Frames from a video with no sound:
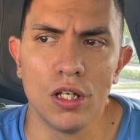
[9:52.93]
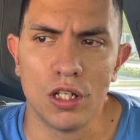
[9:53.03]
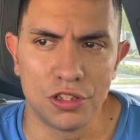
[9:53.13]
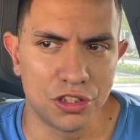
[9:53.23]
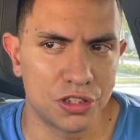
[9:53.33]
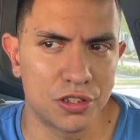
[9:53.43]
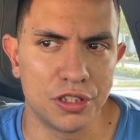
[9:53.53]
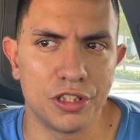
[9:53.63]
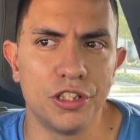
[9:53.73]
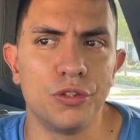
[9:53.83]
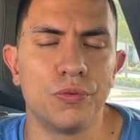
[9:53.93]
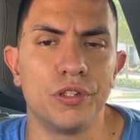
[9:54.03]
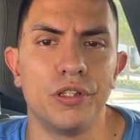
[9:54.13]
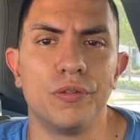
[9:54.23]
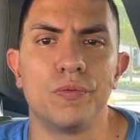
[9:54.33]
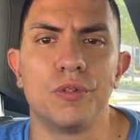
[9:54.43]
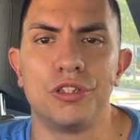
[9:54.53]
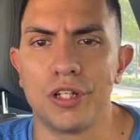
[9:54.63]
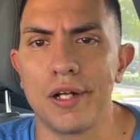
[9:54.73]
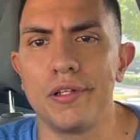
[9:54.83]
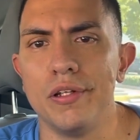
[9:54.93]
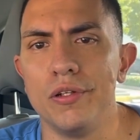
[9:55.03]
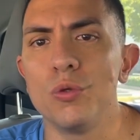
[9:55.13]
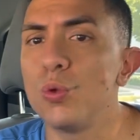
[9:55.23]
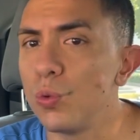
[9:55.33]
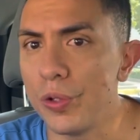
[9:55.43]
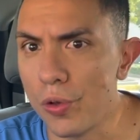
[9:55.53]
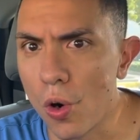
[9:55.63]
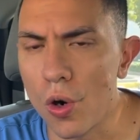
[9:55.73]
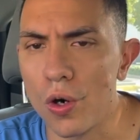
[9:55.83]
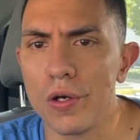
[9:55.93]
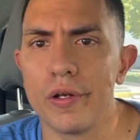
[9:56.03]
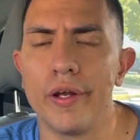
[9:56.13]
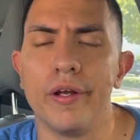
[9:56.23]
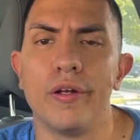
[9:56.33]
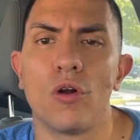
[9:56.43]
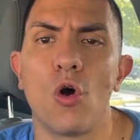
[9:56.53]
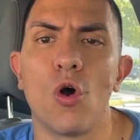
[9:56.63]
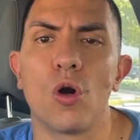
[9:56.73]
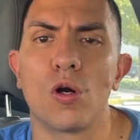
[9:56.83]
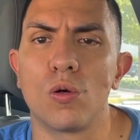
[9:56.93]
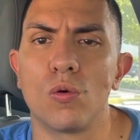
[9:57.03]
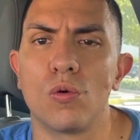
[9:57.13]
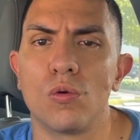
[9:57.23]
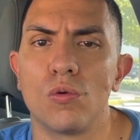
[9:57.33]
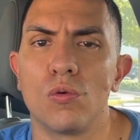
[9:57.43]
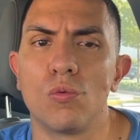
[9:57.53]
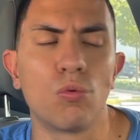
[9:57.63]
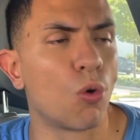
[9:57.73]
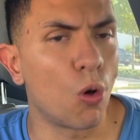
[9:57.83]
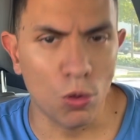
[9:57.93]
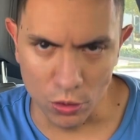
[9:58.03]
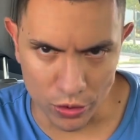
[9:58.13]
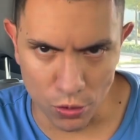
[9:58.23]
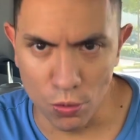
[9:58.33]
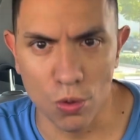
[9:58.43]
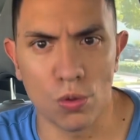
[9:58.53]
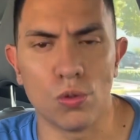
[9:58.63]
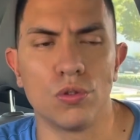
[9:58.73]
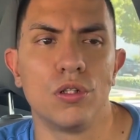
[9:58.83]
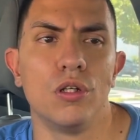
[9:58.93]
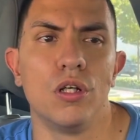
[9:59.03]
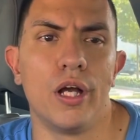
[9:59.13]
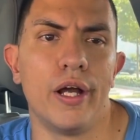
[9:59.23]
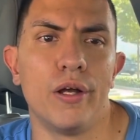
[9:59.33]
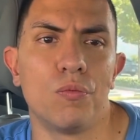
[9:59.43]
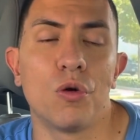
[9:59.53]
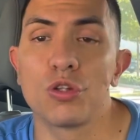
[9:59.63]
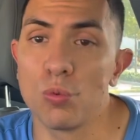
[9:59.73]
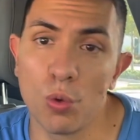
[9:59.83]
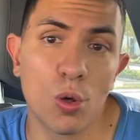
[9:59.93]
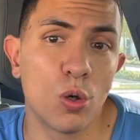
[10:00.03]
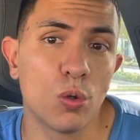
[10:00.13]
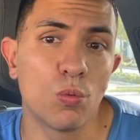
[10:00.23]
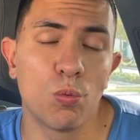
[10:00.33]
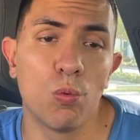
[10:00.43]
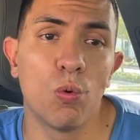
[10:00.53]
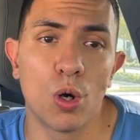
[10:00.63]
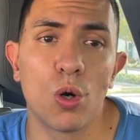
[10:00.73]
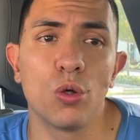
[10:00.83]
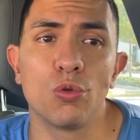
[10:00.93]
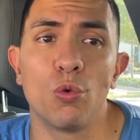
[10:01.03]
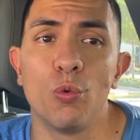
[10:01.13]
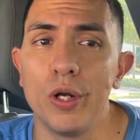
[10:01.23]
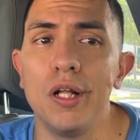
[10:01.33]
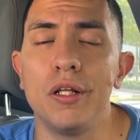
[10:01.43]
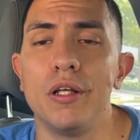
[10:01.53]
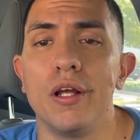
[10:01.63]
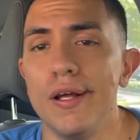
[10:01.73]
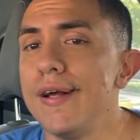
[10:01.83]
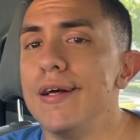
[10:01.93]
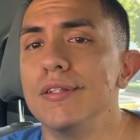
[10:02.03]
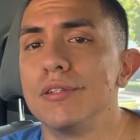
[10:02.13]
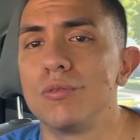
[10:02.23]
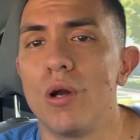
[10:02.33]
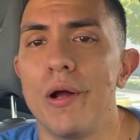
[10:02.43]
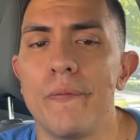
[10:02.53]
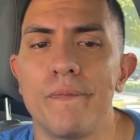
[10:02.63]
it's just continually rejecting who we are and our role in the world and what the world world really is, right?